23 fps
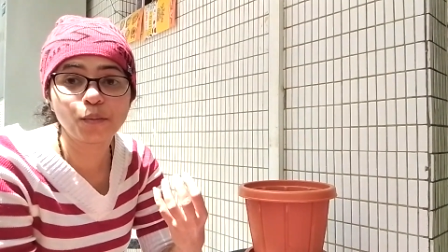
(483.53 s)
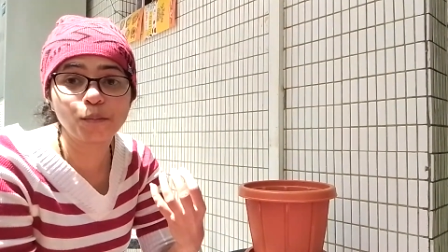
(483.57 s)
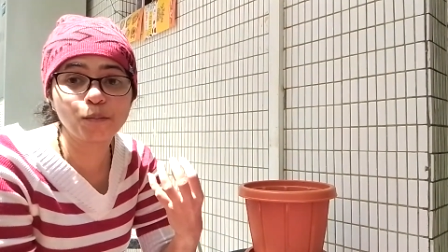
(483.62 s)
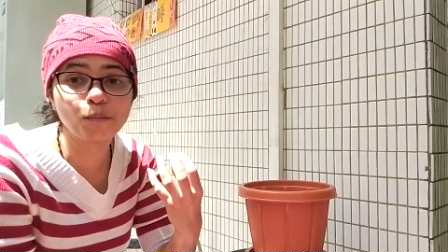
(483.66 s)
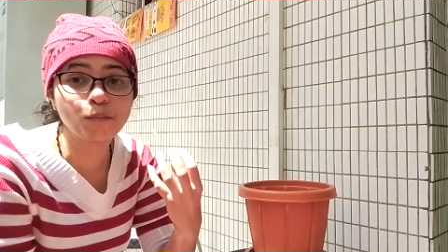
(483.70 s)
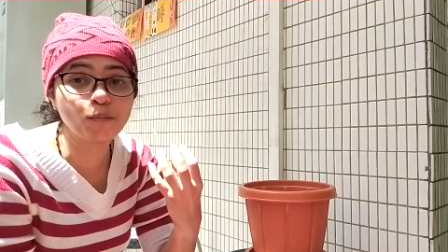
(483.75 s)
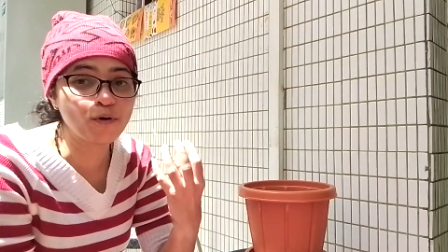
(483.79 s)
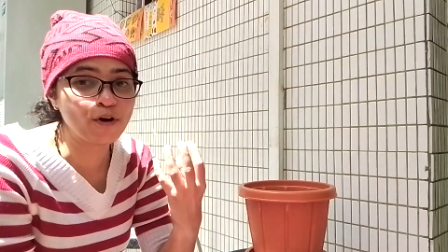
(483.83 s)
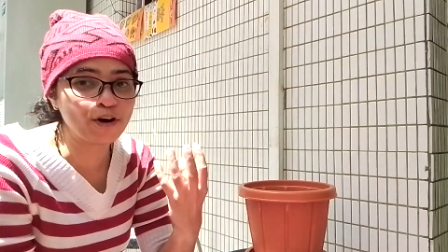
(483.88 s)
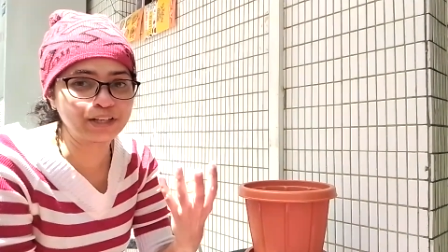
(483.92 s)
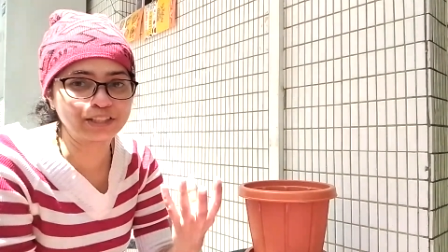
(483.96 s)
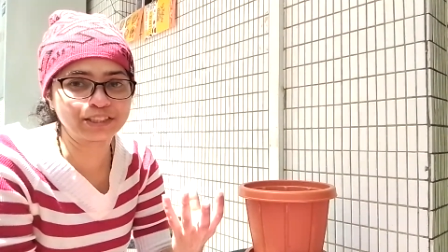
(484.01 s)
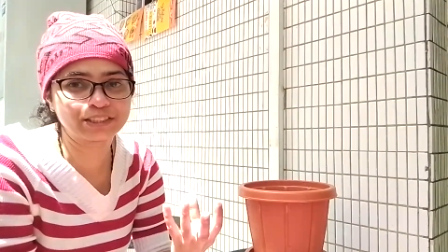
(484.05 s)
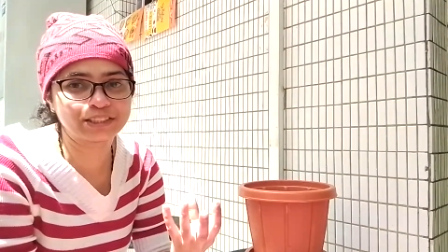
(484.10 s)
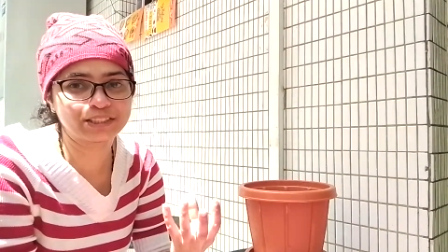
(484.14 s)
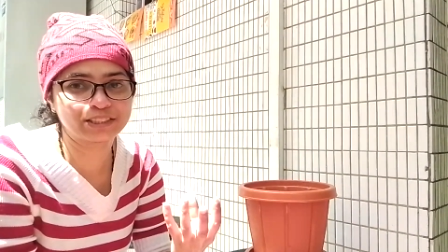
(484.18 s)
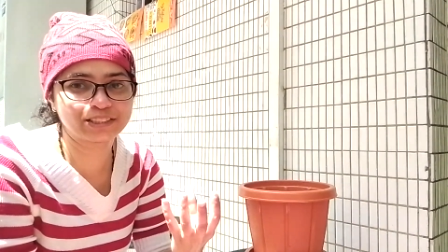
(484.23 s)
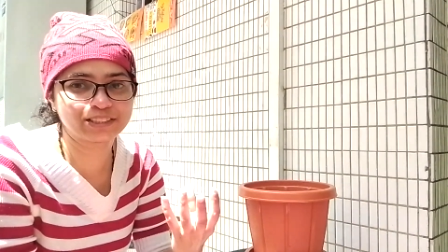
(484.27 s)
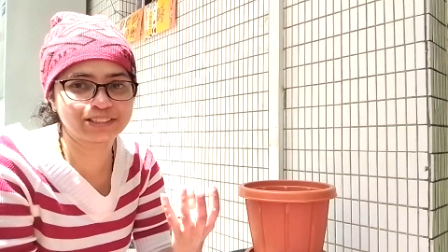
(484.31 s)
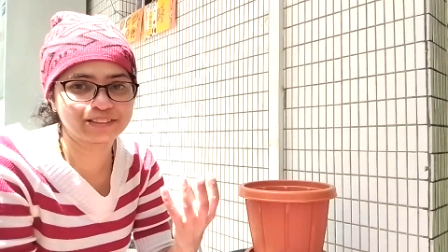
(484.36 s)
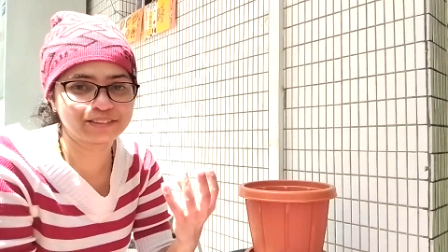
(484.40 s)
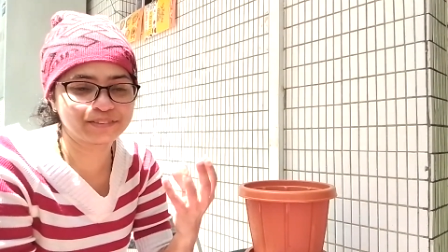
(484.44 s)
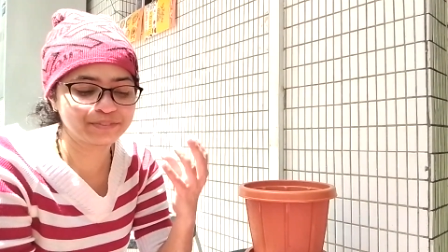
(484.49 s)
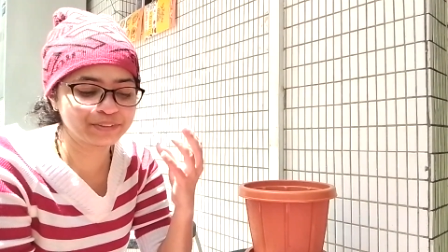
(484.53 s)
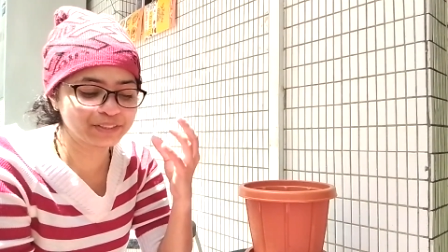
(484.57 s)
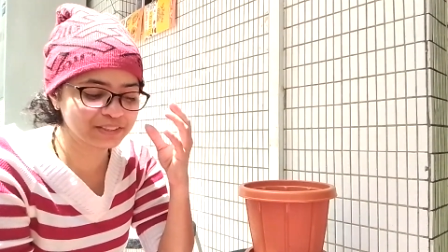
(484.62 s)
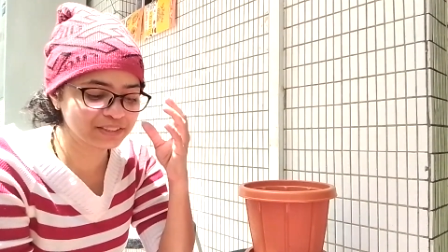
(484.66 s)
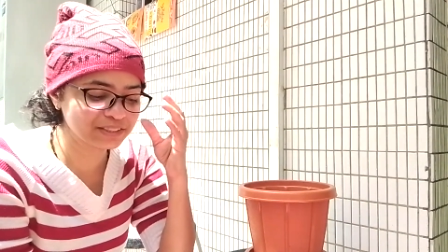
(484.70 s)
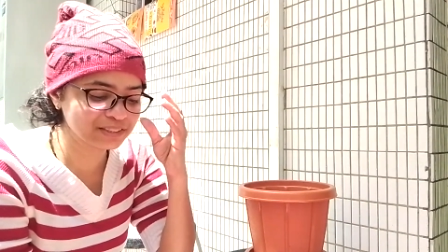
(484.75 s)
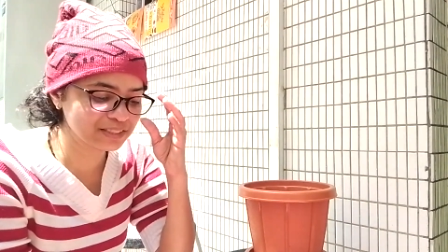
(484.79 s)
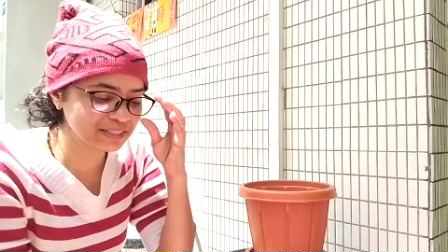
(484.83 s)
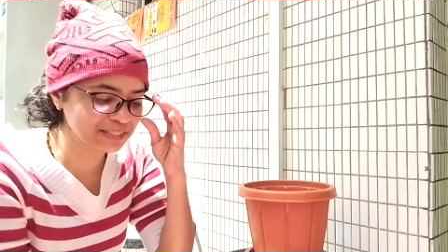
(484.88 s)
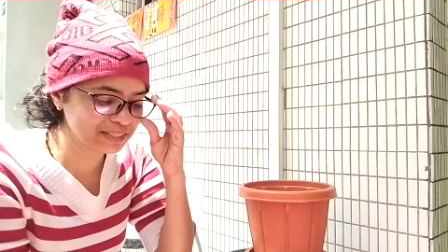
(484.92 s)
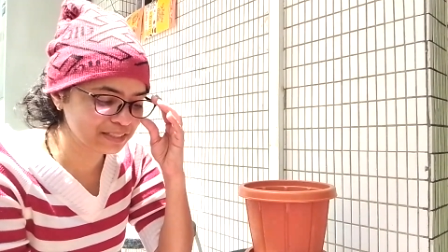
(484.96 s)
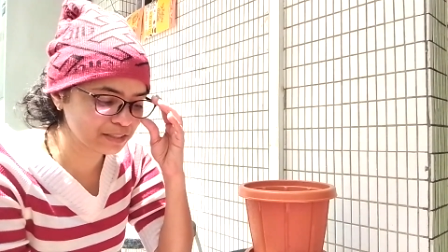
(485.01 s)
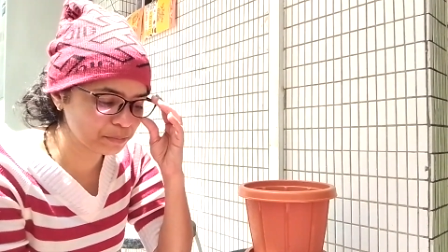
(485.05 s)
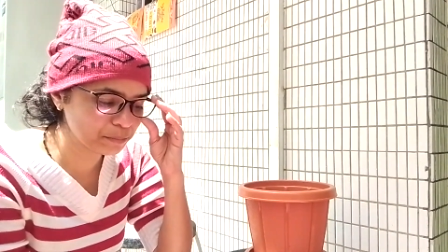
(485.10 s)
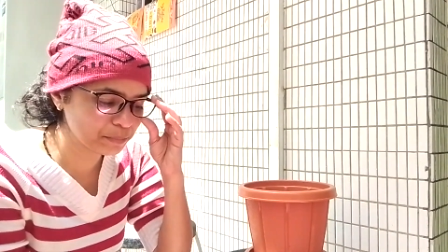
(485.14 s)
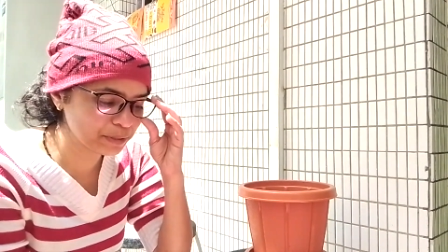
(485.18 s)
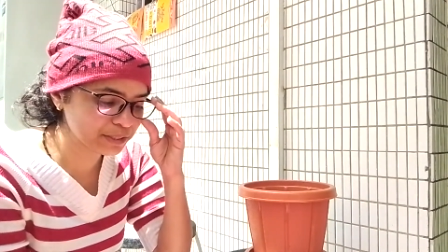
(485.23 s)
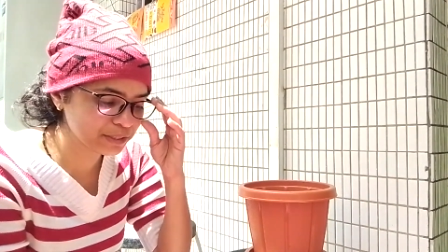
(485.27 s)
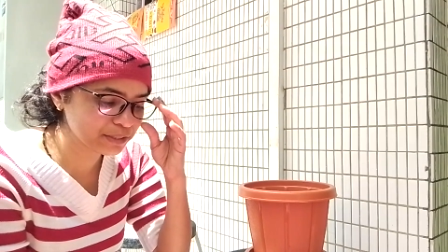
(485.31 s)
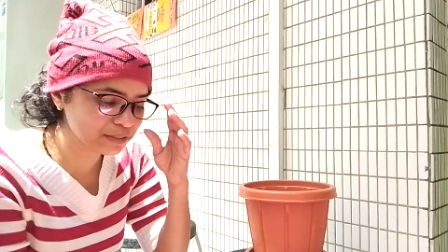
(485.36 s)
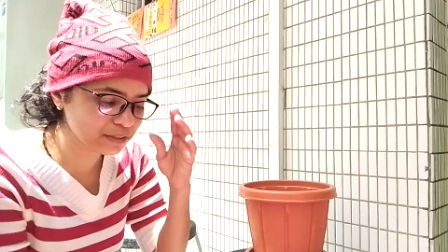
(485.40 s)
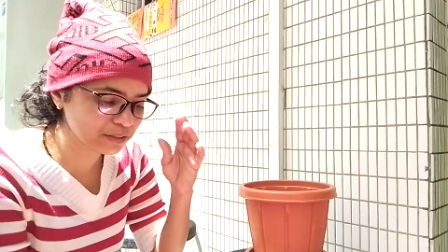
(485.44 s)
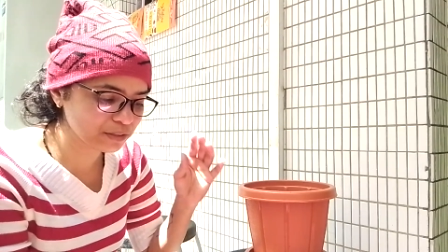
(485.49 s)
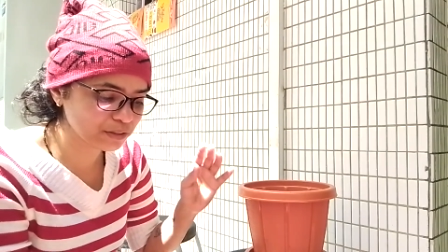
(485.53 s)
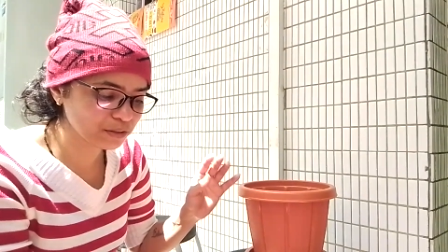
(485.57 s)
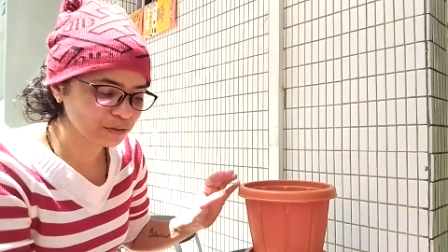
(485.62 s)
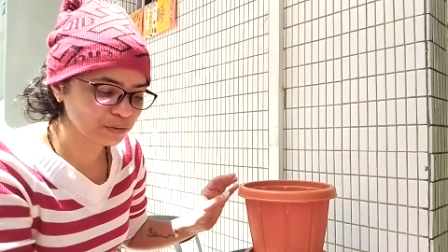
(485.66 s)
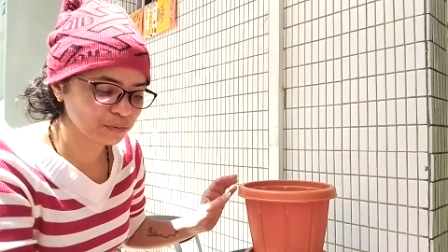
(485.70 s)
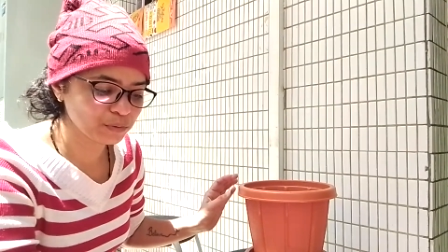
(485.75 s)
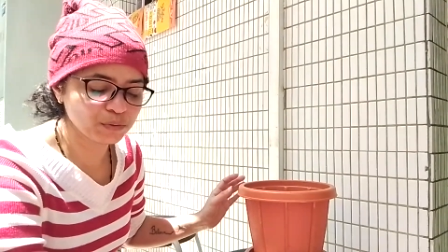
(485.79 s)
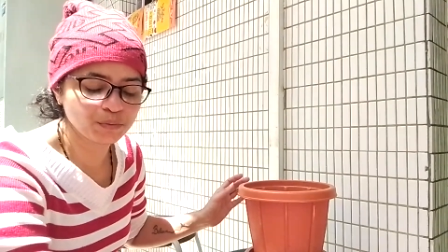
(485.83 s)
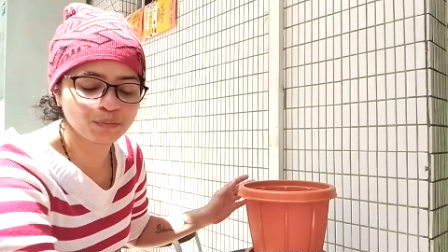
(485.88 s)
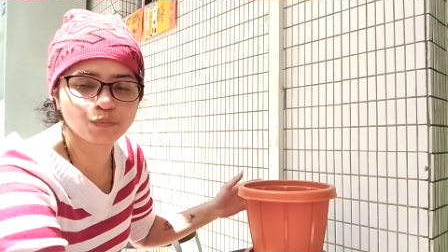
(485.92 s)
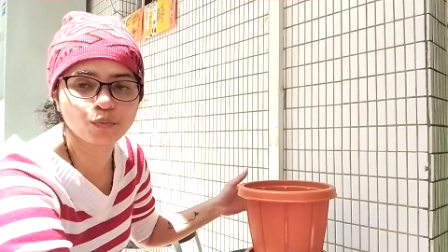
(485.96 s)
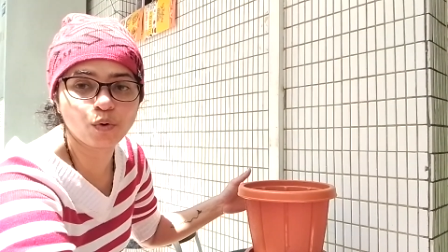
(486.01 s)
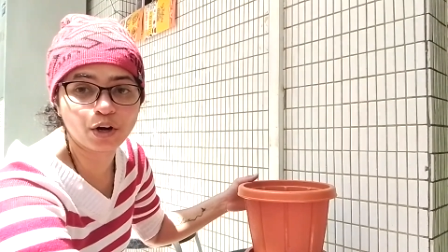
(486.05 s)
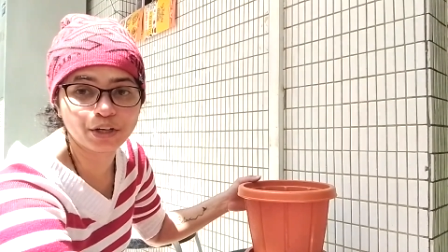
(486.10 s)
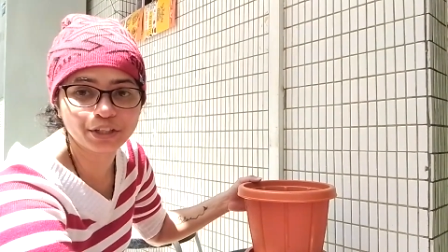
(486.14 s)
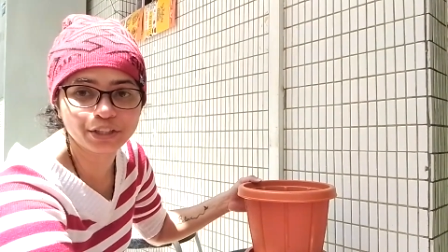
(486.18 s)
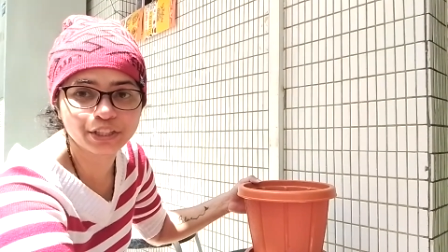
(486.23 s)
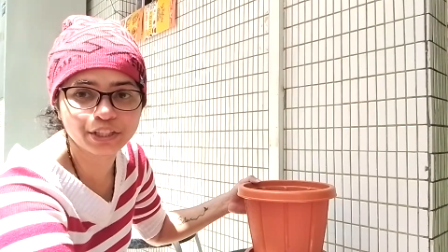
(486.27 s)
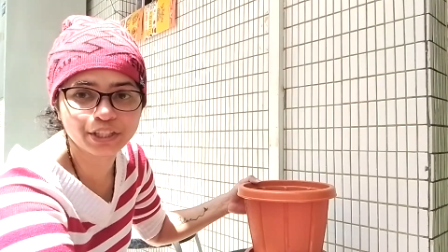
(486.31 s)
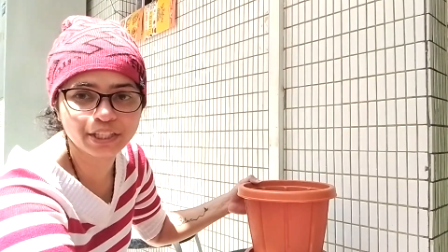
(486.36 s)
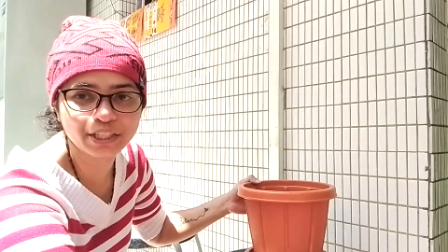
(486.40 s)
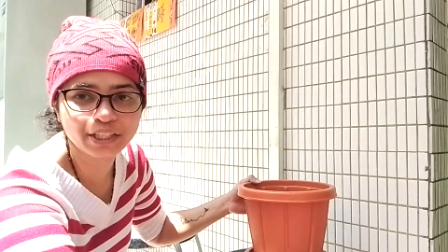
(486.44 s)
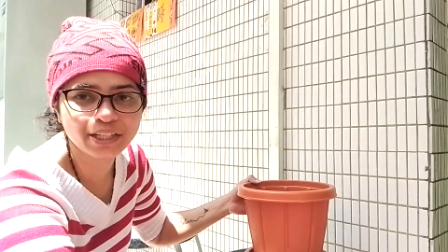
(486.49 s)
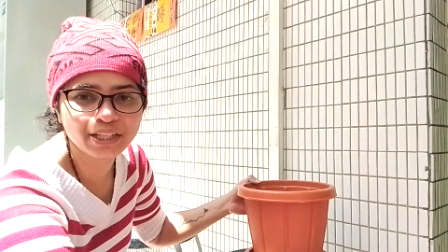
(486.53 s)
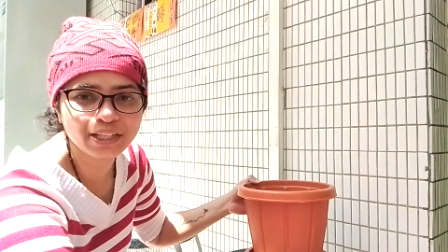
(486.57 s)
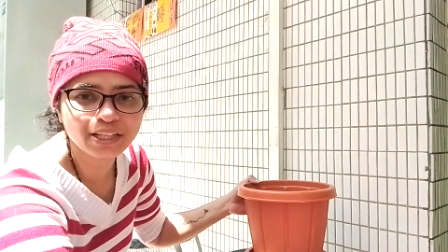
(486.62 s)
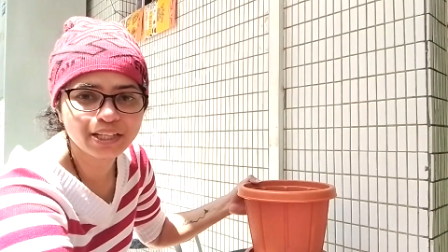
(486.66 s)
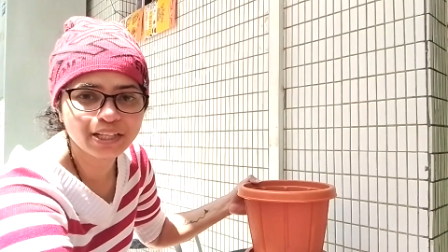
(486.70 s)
moist, which is a little bit watery,